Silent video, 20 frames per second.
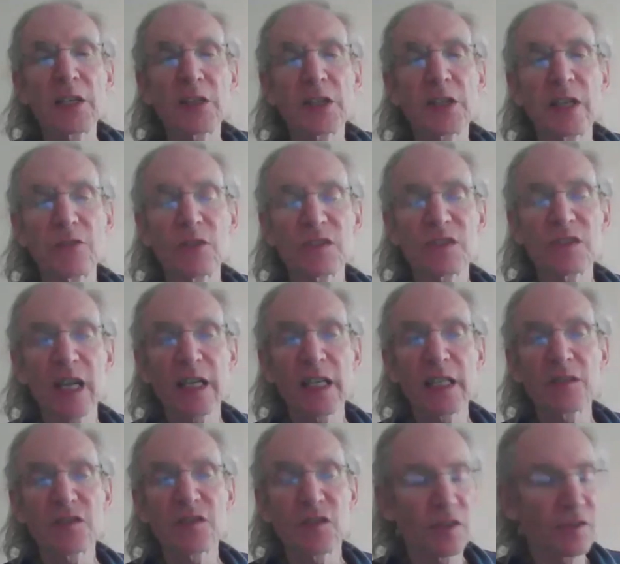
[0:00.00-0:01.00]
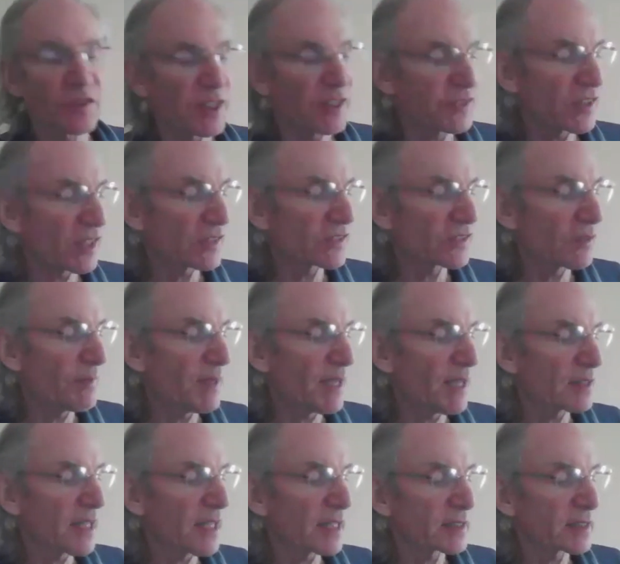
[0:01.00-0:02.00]
can you give us any statistics
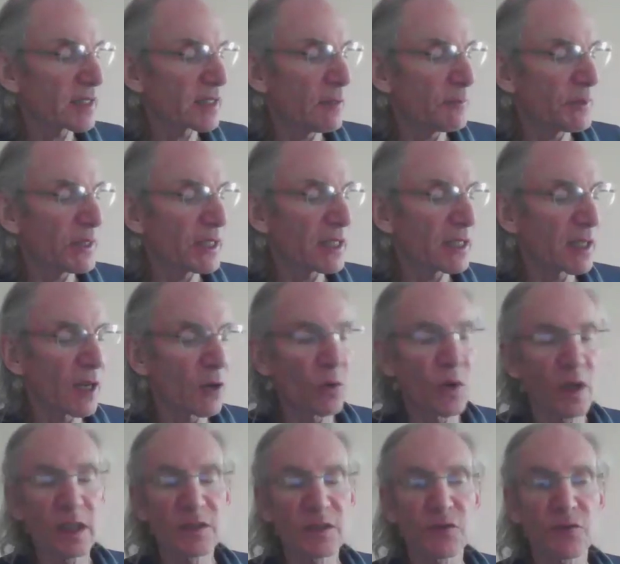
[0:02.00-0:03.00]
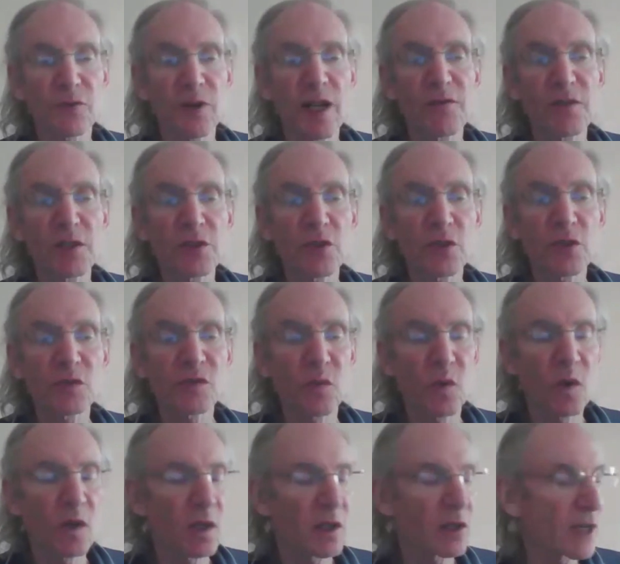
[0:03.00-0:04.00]
about that company, like what its revenues
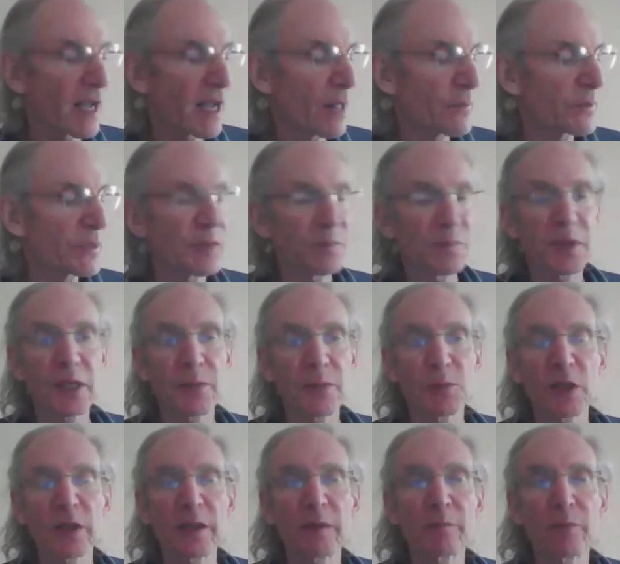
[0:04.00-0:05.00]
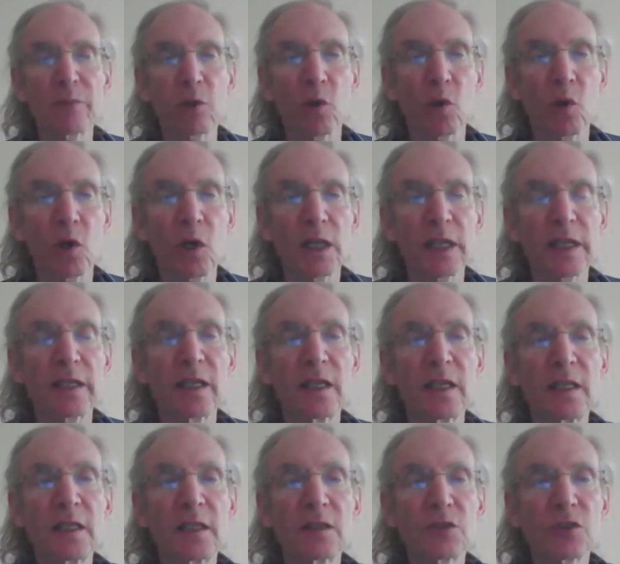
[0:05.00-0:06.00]
were or how many people it employed,
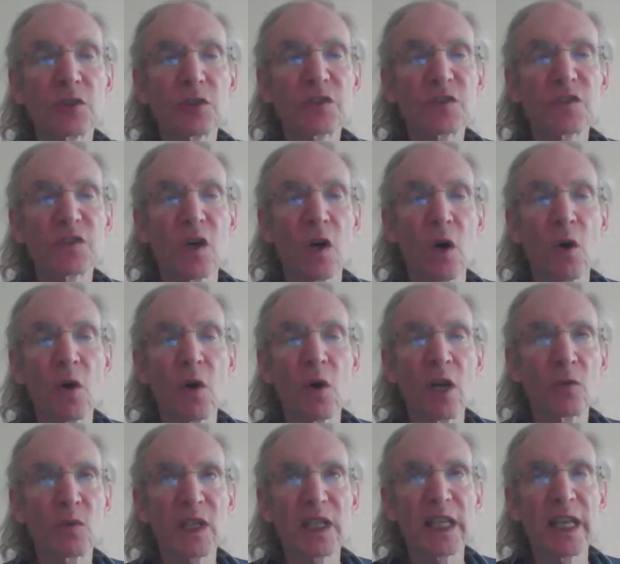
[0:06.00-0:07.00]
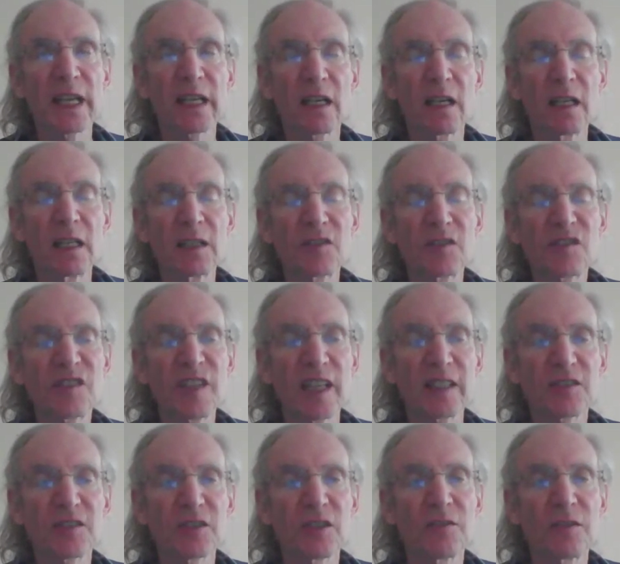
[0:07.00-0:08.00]
just so we get a
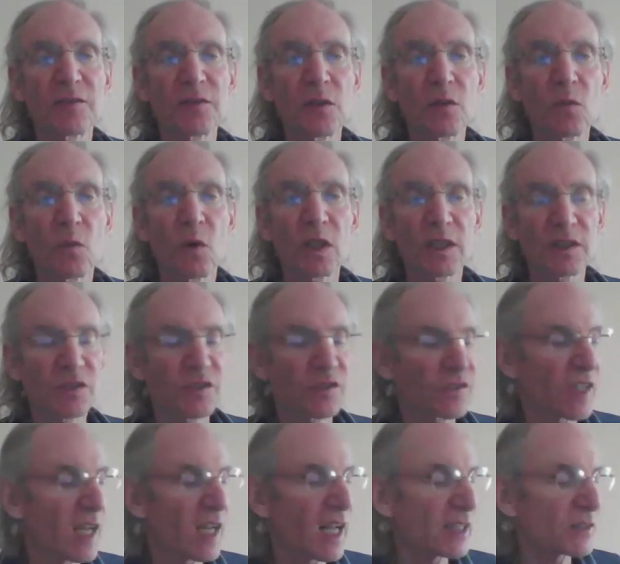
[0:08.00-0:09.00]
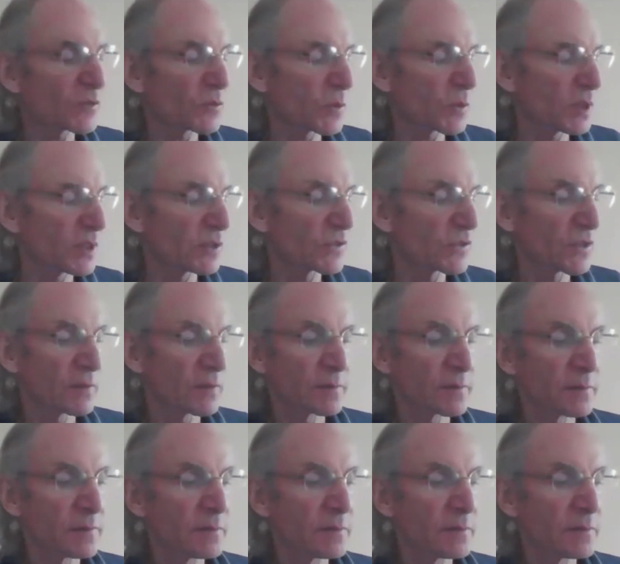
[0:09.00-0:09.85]
sense of what its size was?